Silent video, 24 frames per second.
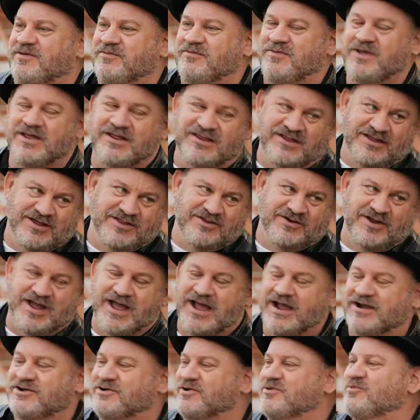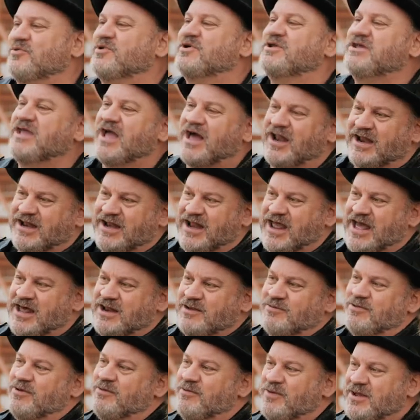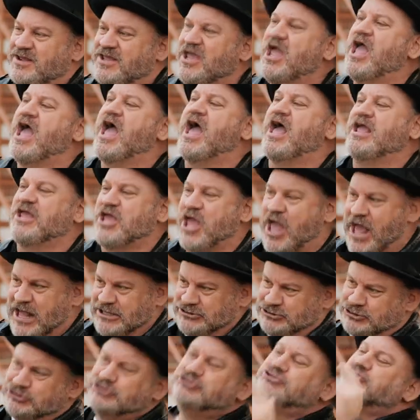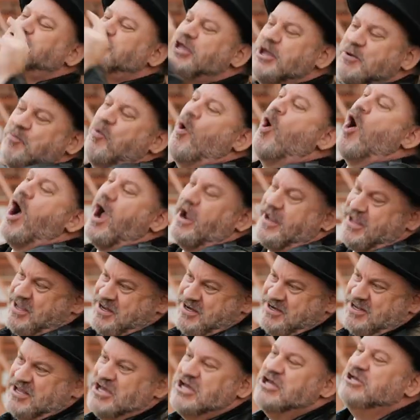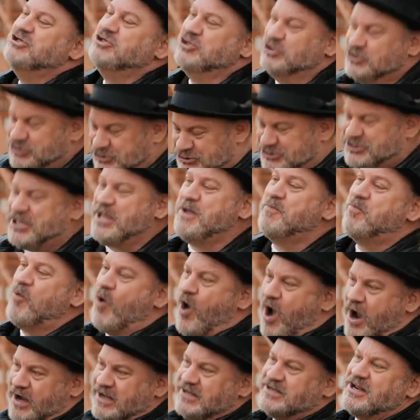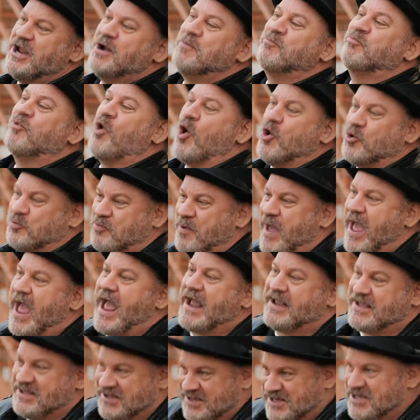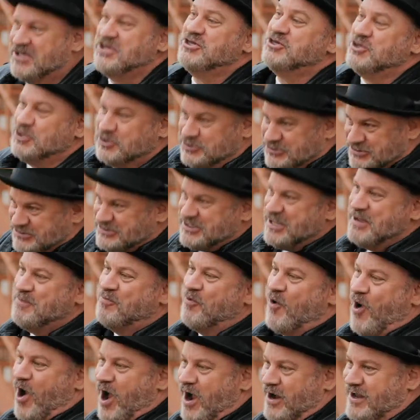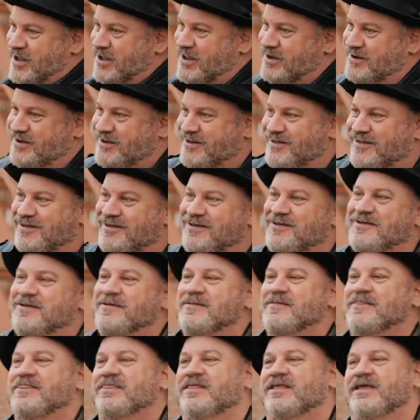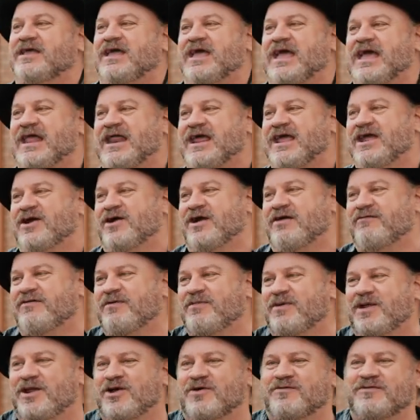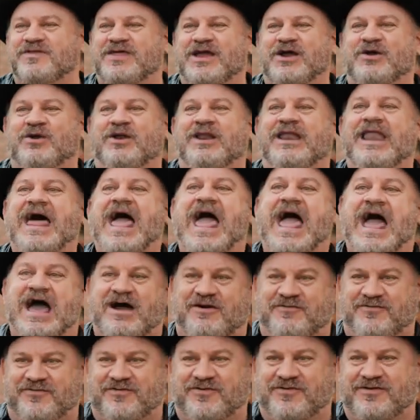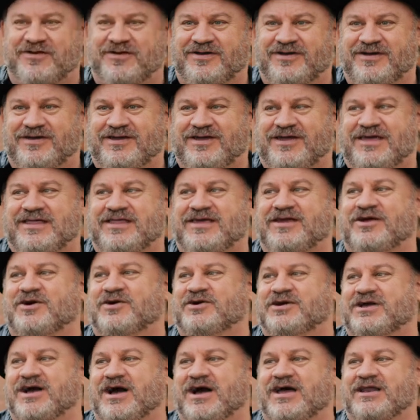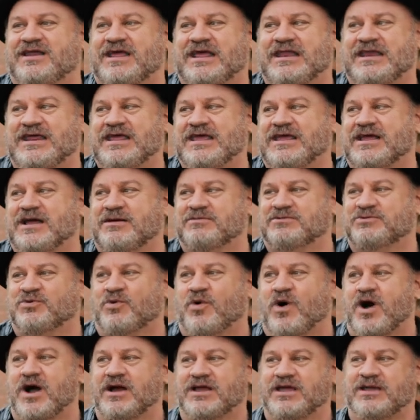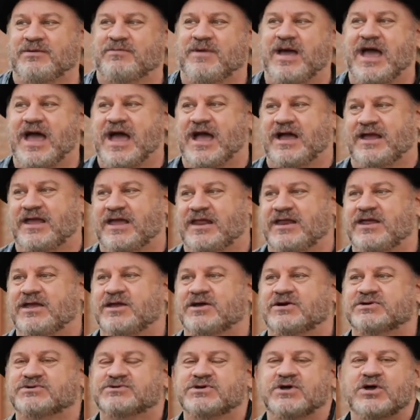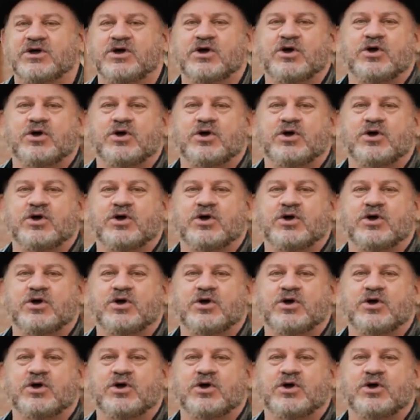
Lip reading: and me and the other actor were yelling at him. And I'm like, yeah, you just keep walking. You just keep walking there, broke back. You just keep walking. And I hear everybody over there laugh. And they go, cut, and he comes walking back. And he goes,